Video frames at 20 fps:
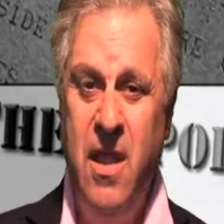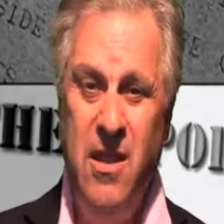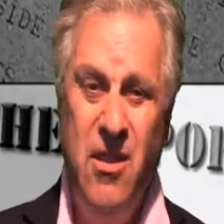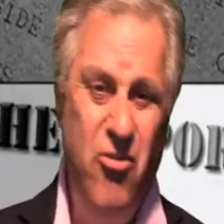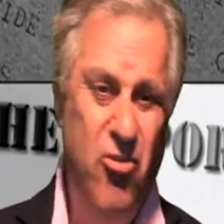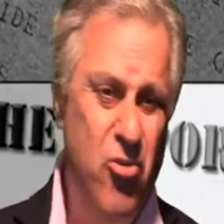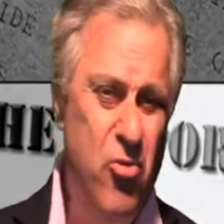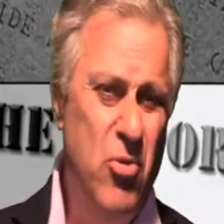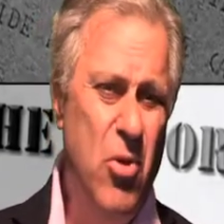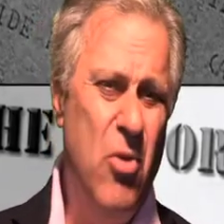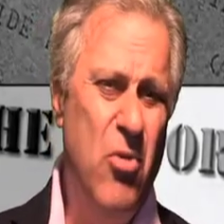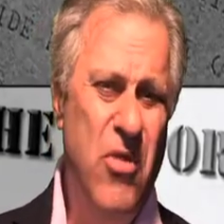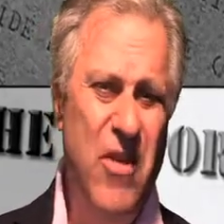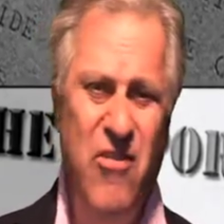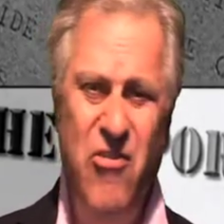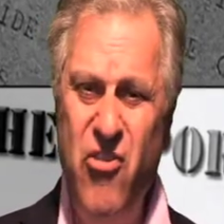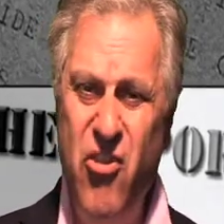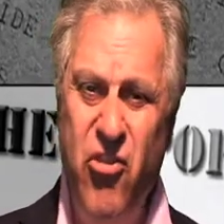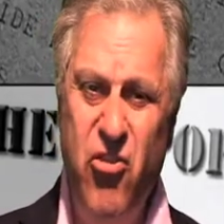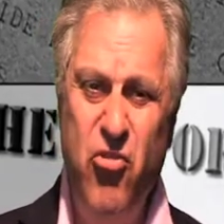Did you know
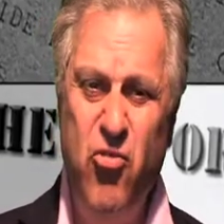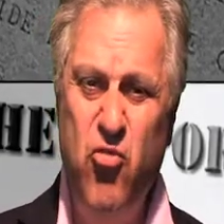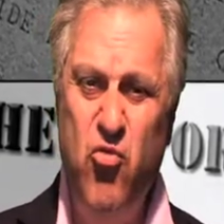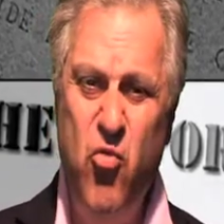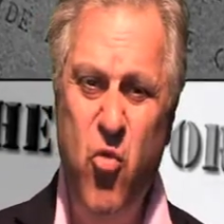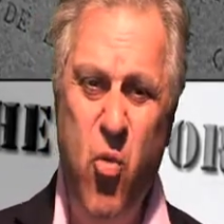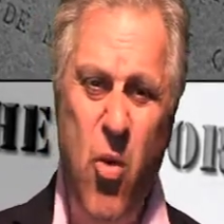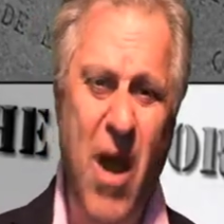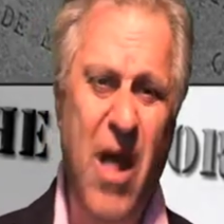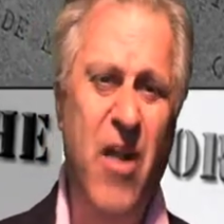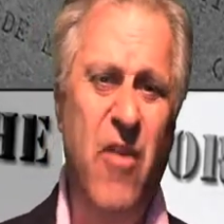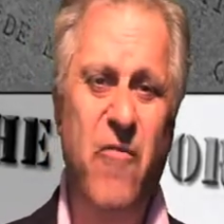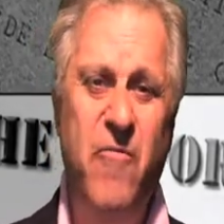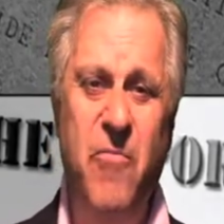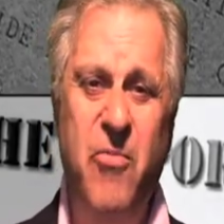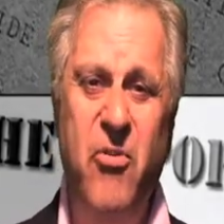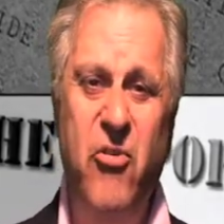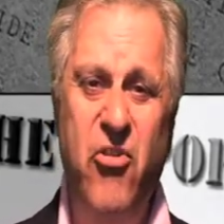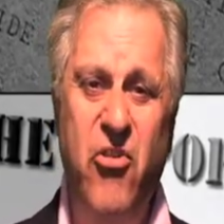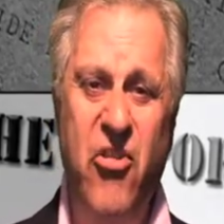that just
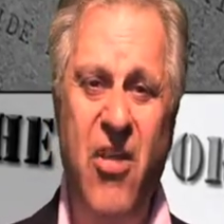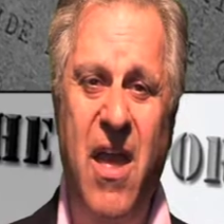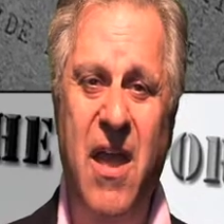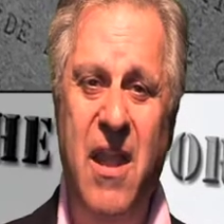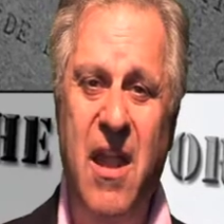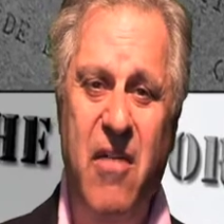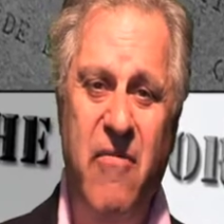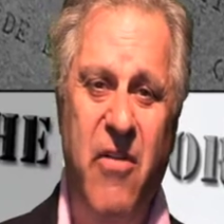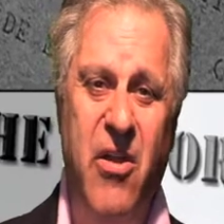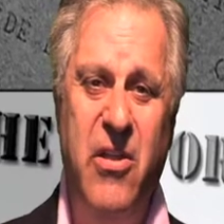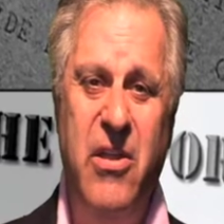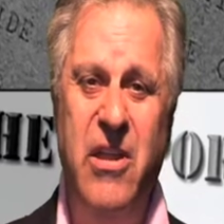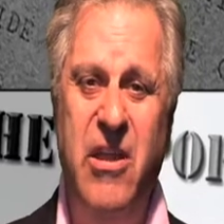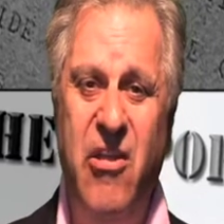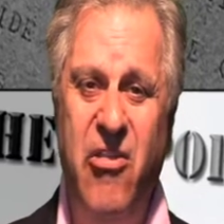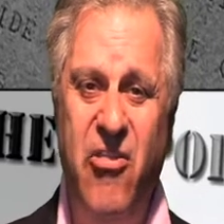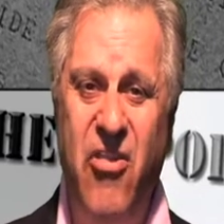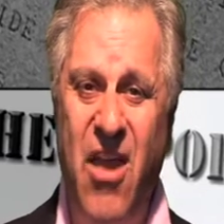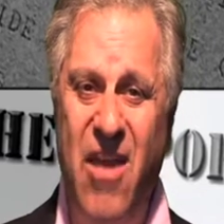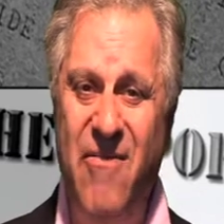12% of our
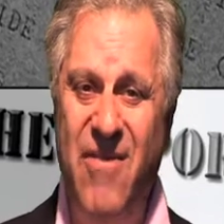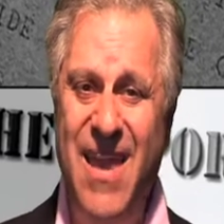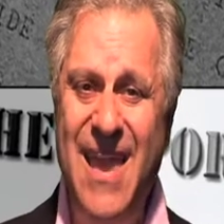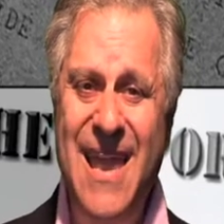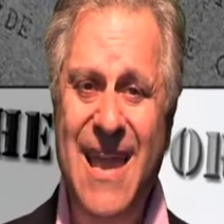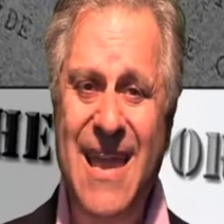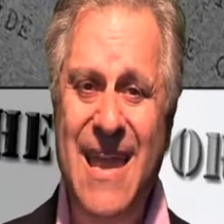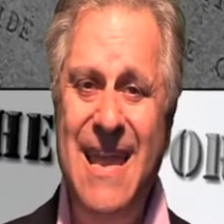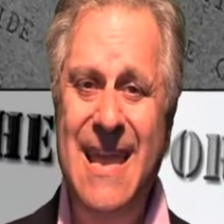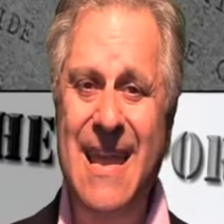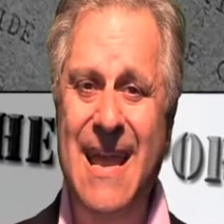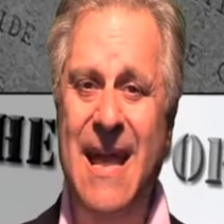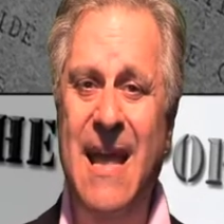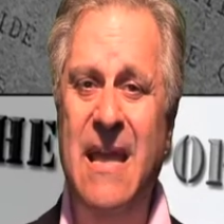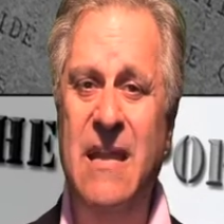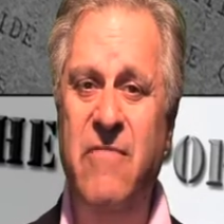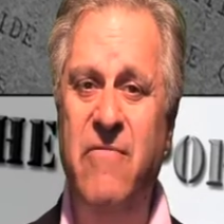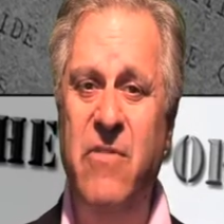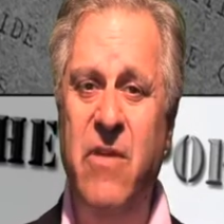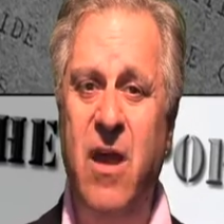kids have any
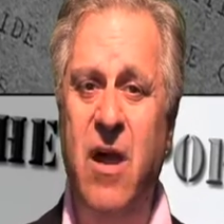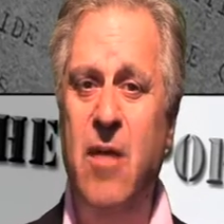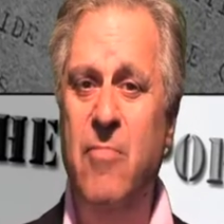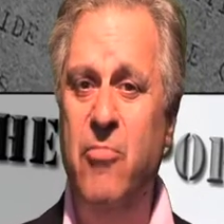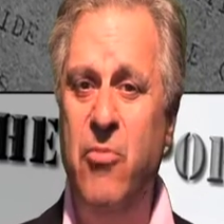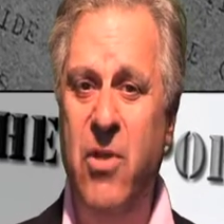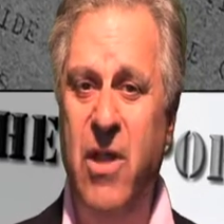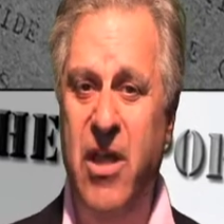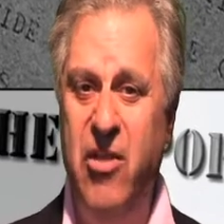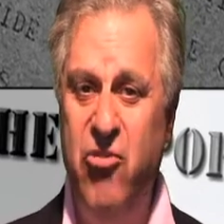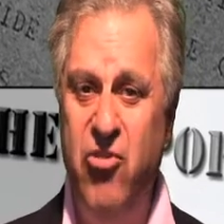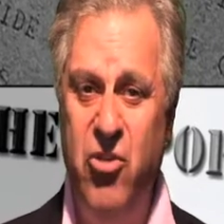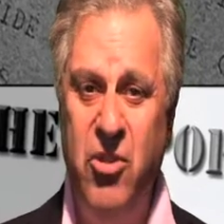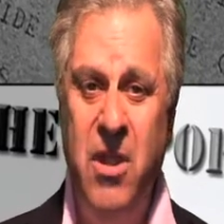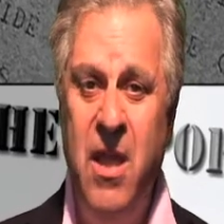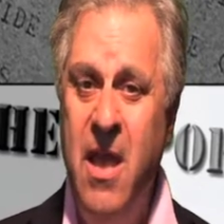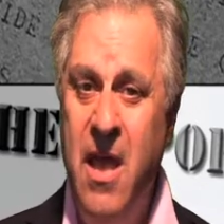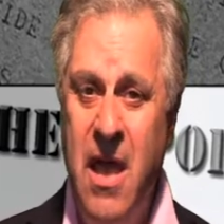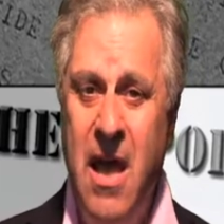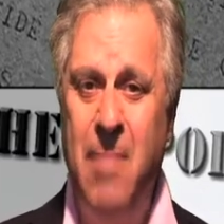kind of comprehension
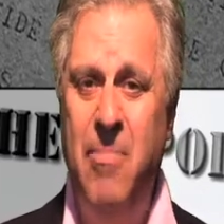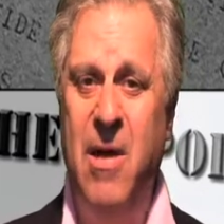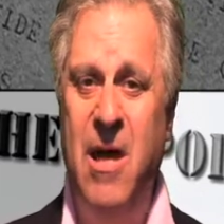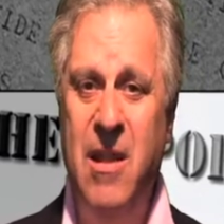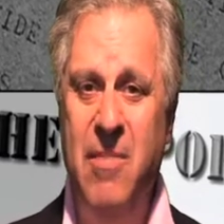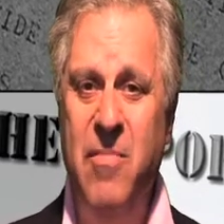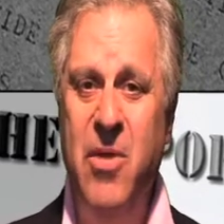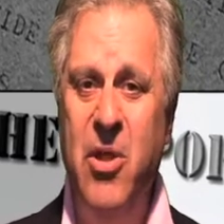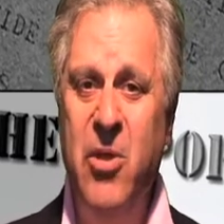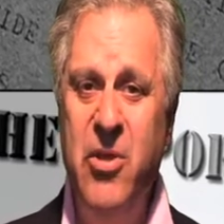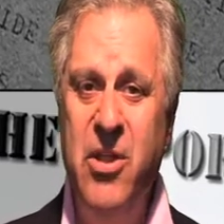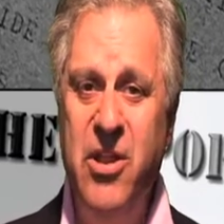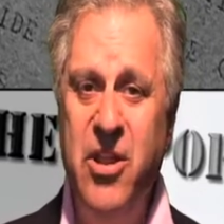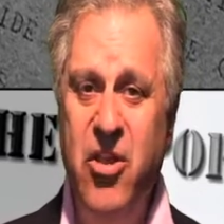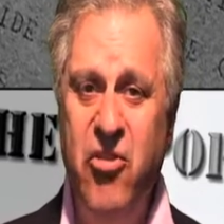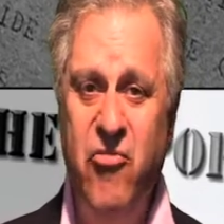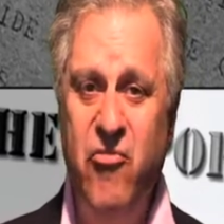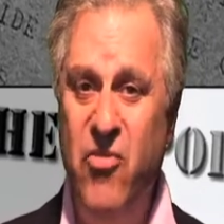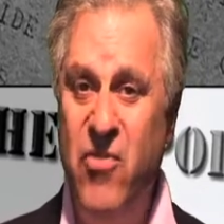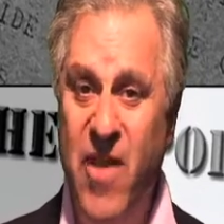about American
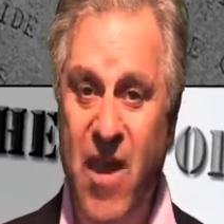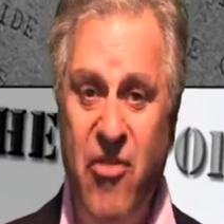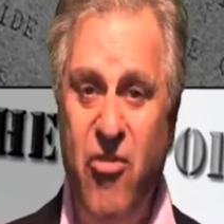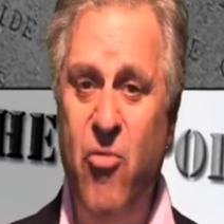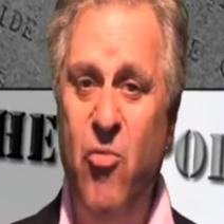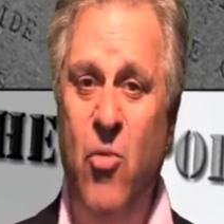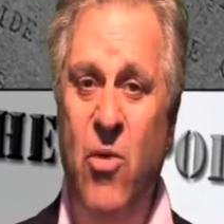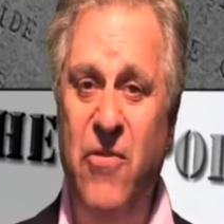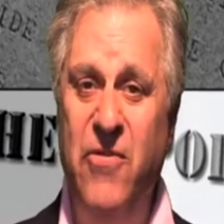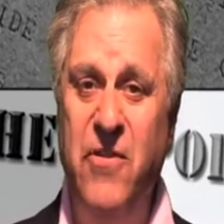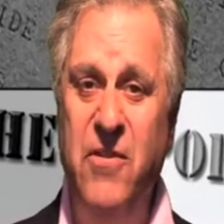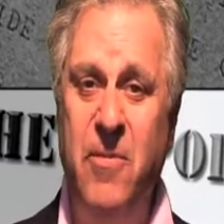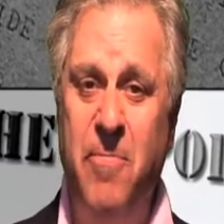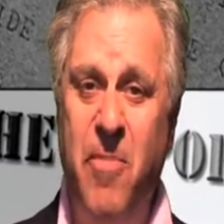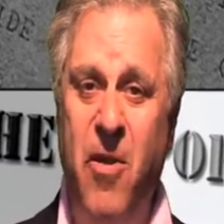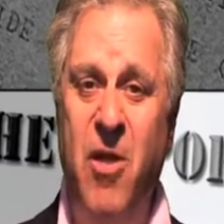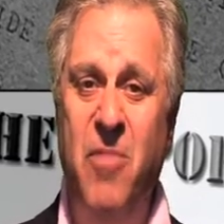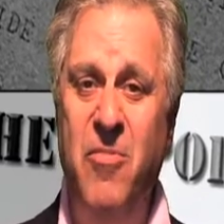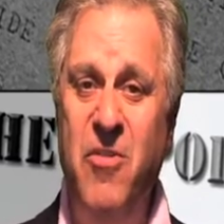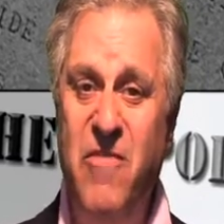history? That's what the
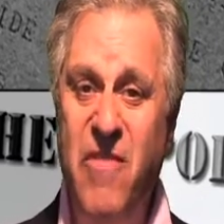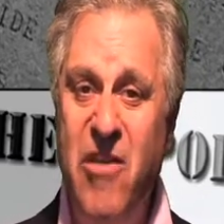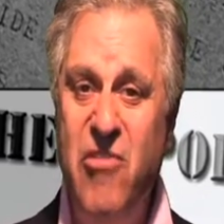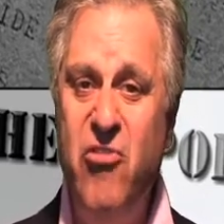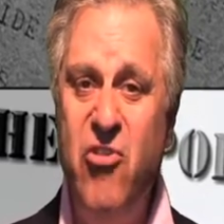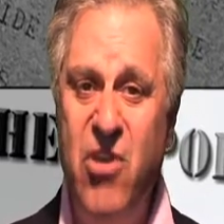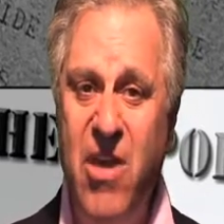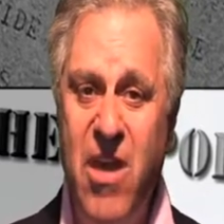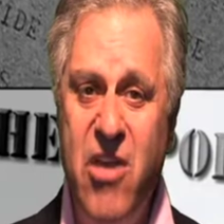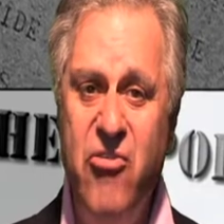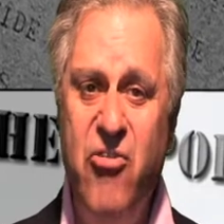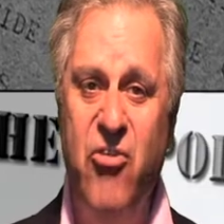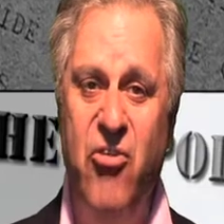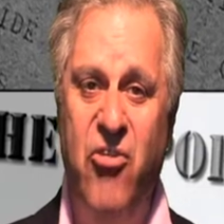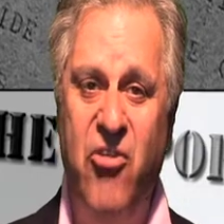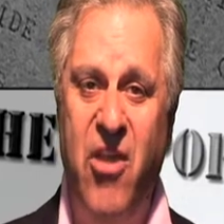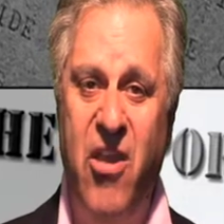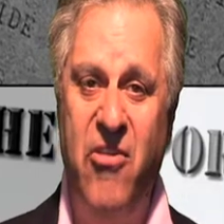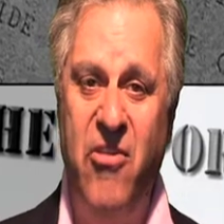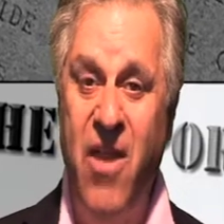Department of Education
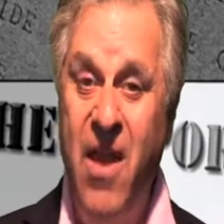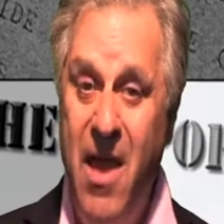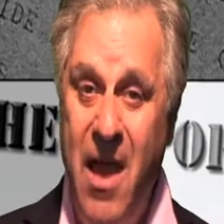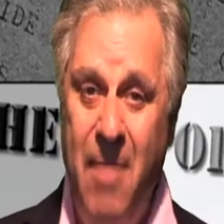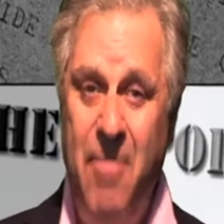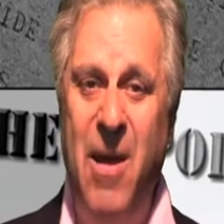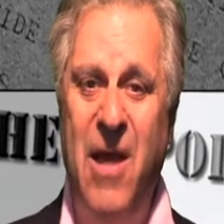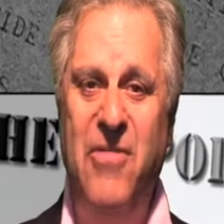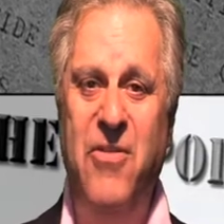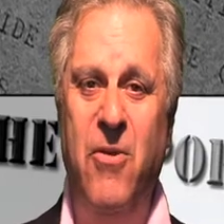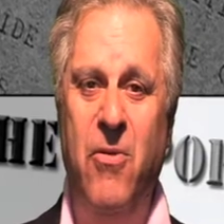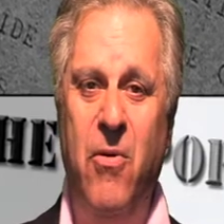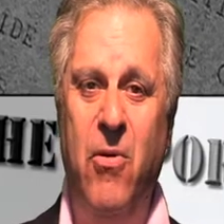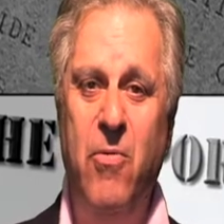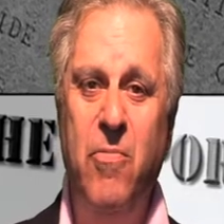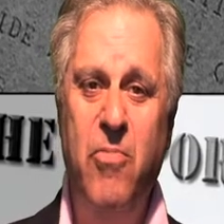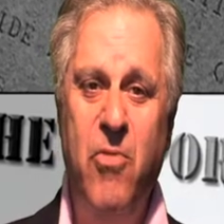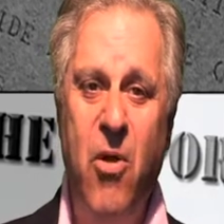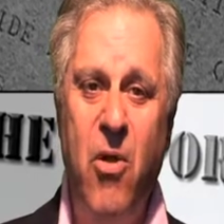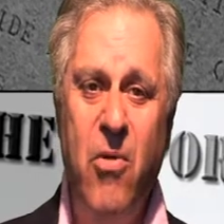says about their
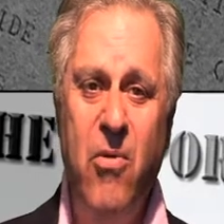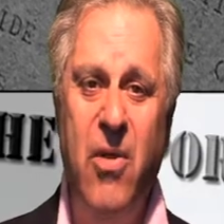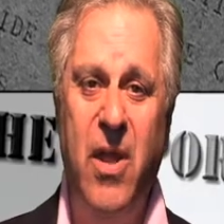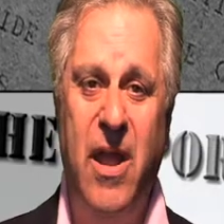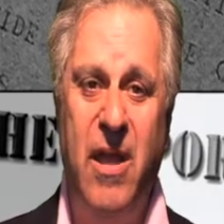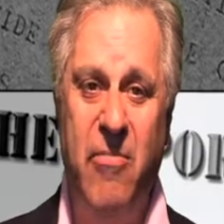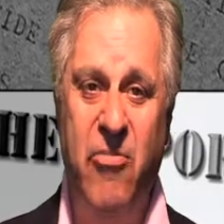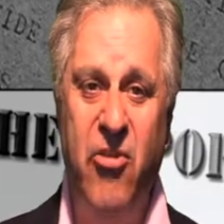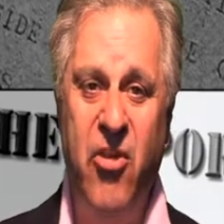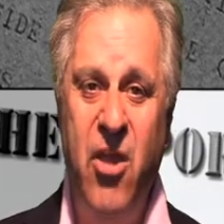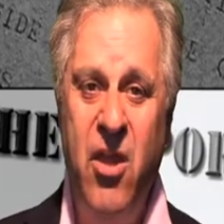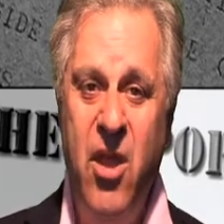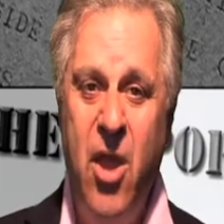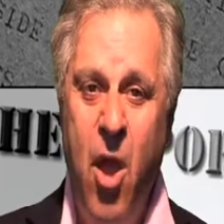own programs.